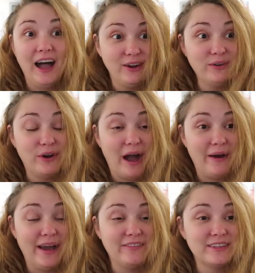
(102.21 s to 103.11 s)
I don't know how
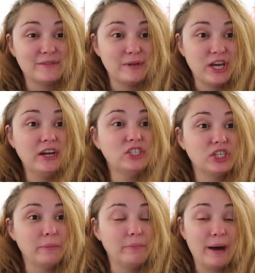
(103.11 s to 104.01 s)
I have this much
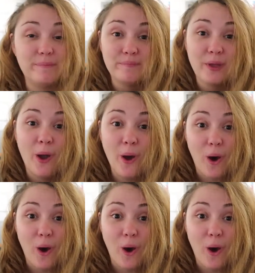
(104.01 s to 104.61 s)
energy, but